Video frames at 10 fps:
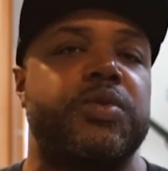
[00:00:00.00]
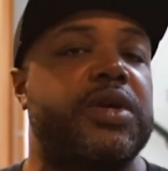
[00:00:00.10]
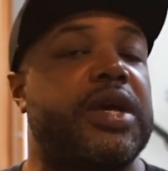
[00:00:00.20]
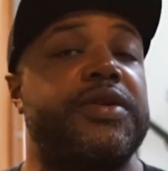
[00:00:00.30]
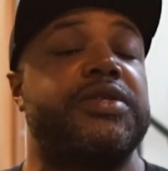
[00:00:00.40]
We'll
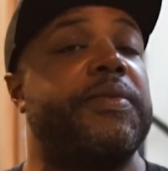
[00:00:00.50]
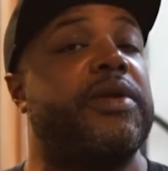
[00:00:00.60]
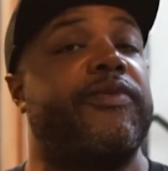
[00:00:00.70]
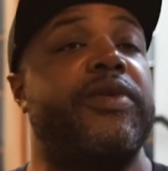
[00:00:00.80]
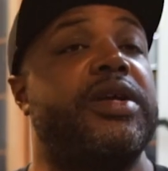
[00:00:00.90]
give you some of
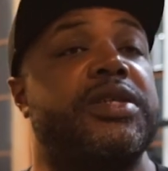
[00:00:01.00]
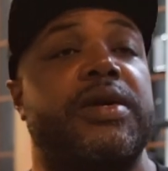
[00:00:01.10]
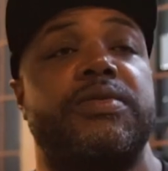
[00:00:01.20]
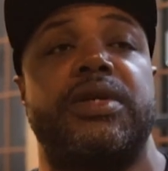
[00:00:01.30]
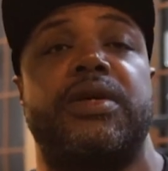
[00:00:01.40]
the footage
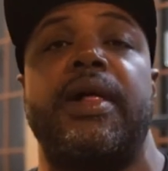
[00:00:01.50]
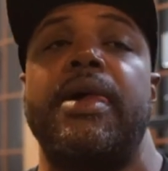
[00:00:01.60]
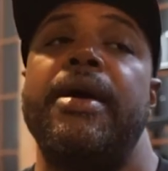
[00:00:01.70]
out there.